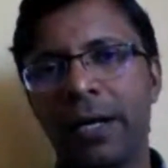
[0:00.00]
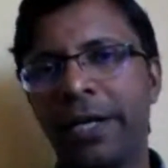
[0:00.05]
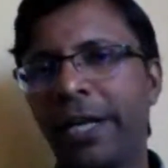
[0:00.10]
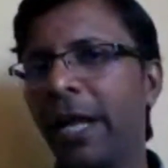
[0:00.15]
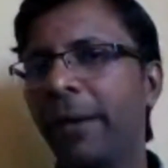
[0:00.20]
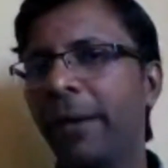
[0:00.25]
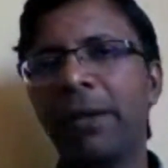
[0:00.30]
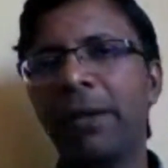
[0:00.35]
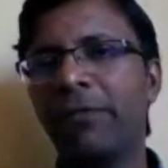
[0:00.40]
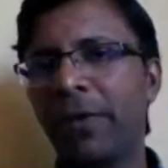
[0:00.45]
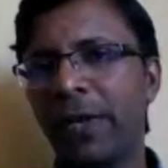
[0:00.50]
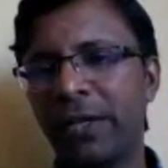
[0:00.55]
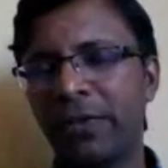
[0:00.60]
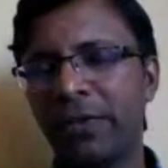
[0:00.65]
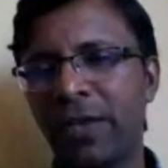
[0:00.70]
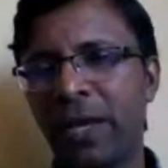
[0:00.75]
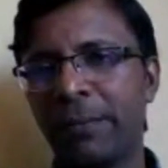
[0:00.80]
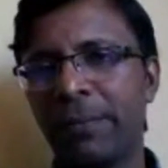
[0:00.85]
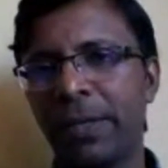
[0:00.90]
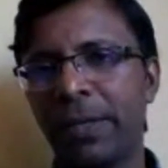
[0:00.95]
table, for
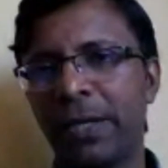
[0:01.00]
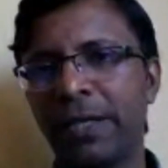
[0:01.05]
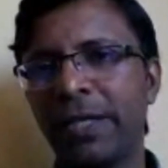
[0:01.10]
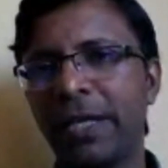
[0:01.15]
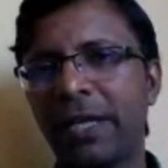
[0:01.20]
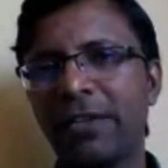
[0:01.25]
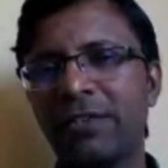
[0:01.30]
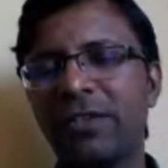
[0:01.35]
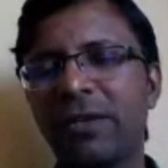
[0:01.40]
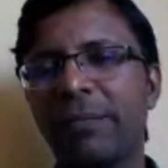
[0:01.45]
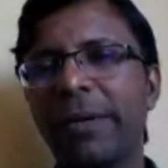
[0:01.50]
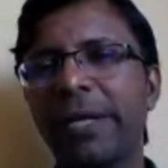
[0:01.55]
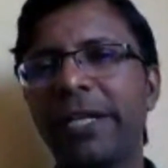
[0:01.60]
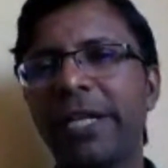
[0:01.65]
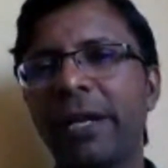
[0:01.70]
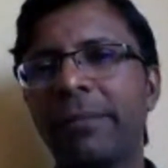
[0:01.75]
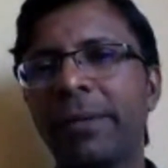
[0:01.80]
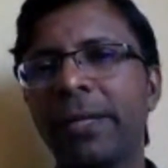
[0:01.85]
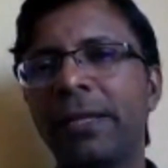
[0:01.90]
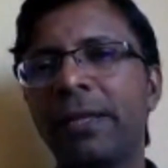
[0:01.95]
example. In the customer
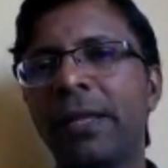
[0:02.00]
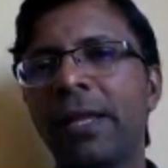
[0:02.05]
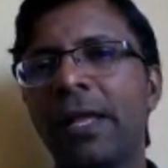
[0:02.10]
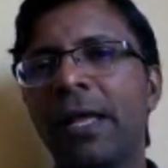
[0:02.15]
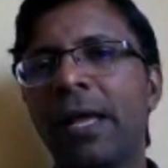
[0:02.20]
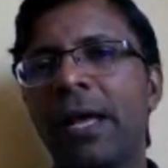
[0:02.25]
table,